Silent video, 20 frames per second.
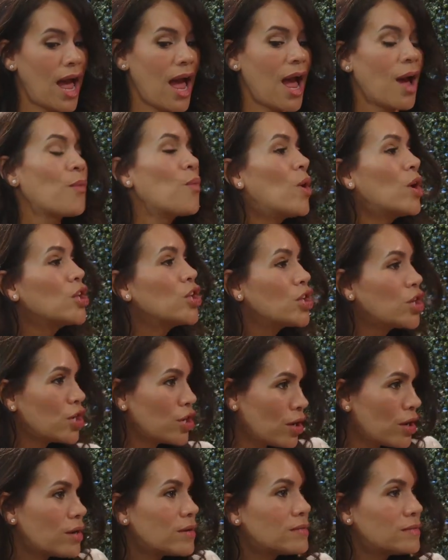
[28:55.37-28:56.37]
I want you to
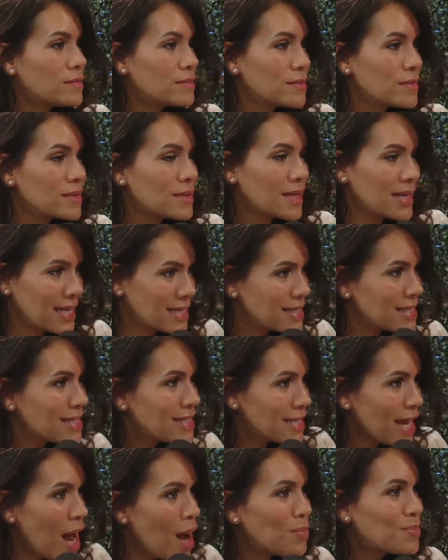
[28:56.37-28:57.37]
know. I
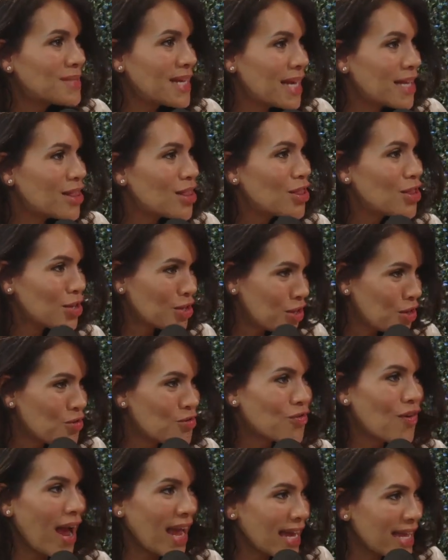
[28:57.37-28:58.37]
stopped and look
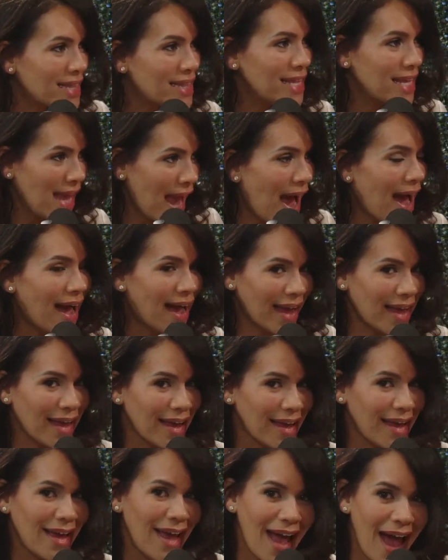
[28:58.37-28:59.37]
you right in the eye.